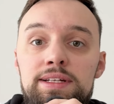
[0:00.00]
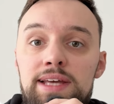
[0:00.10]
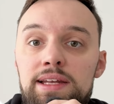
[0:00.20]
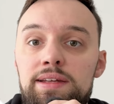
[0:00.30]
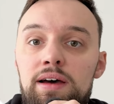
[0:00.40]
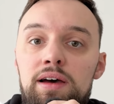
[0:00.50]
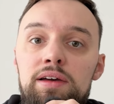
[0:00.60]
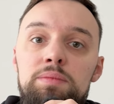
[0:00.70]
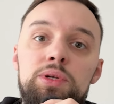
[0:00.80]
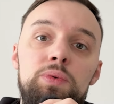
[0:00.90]
data
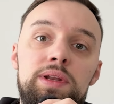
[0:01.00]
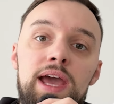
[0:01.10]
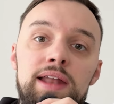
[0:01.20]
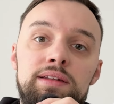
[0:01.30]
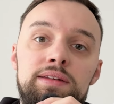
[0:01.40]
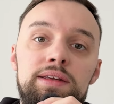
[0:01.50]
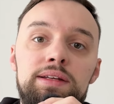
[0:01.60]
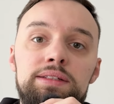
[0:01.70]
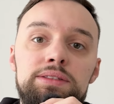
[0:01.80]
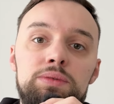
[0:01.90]
in between
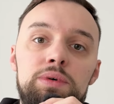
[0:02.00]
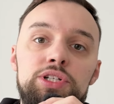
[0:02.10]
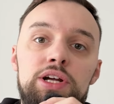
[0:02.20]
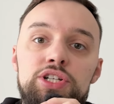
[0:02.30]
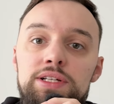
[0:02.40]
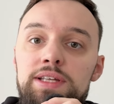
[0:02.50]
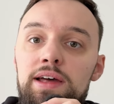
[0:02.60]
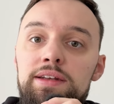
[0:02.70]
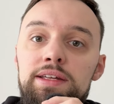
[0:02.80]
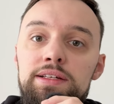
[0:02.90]
entities, which are just
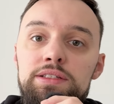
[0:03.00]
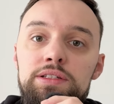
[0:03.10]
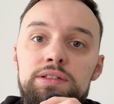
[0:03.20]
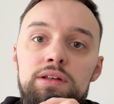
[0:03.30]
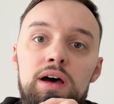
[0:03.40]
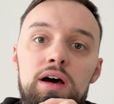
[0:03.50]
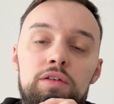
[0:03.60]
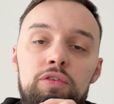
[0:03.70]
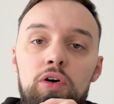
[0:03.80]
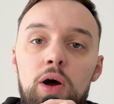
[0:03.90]
IDs
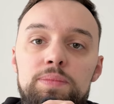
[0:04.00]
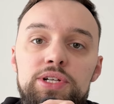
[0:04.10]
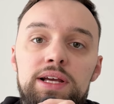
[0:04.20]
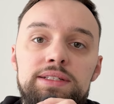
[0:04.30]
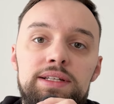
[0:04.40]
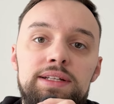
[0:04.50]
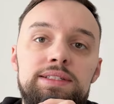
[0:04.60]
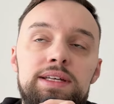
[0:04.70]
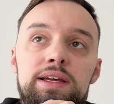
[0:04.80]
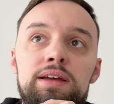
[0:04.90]
for objects, let's
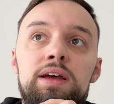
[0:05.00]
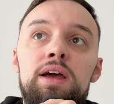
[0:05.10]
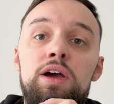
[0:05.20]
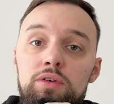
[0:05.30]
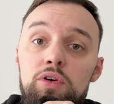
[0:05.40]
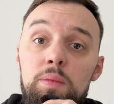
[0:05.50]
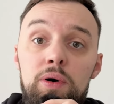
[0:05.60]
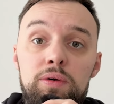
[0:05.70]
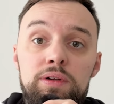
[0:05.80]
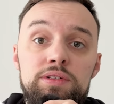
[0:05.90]
say,
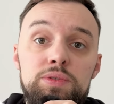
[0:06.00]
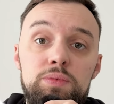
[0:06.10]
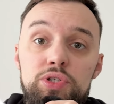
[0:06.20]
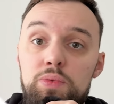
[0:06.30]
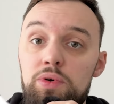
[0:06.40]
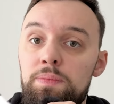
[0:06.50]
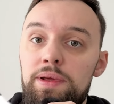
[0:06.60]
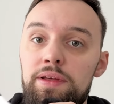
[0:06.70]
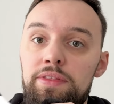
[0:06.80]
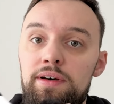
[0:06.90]
components, which would
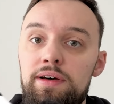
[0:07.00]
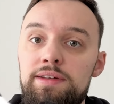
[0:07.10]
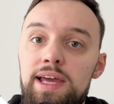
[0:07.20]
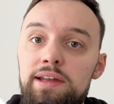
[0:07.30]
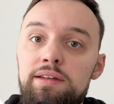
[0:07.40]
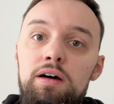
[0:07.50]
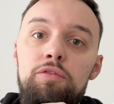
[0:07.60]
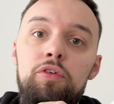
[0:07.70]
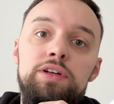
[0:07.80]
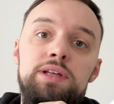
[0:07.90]
be the data,
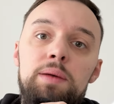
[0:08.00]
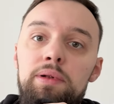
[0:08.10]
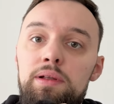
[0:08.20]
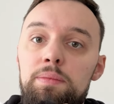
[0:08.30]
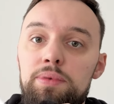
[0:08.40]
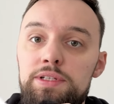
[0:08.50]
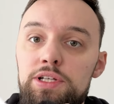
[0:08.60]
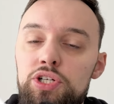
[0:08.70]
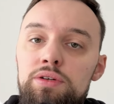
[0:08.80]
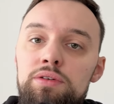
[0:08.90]
for example, a
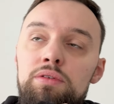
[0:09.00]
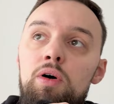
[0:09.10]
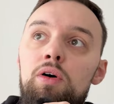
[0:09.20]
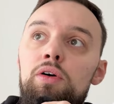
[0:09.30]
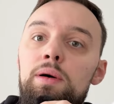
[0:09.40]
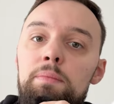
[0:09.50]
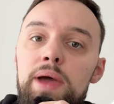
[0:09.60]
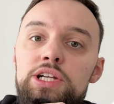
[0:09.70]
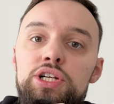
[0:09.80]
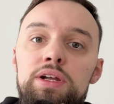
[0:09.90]
position or a
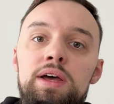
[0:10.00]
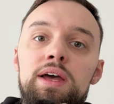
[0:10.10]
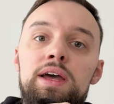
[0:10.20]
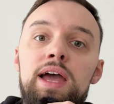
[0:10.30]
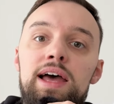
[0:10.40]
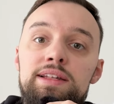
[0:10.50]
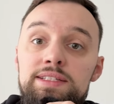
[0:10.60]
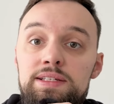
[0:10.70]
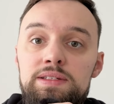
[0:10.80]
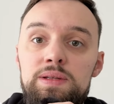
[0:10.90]
mesh, and
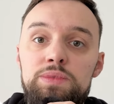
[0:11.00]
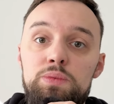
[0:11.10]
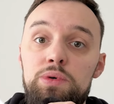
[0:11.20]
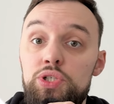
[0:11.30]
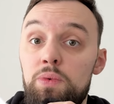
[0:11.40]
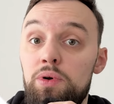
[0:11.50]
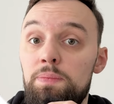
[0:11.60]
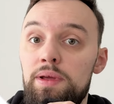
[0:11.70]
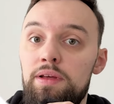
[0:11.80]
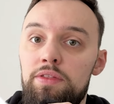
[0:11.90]
systems, which would
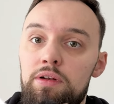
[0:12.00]
be the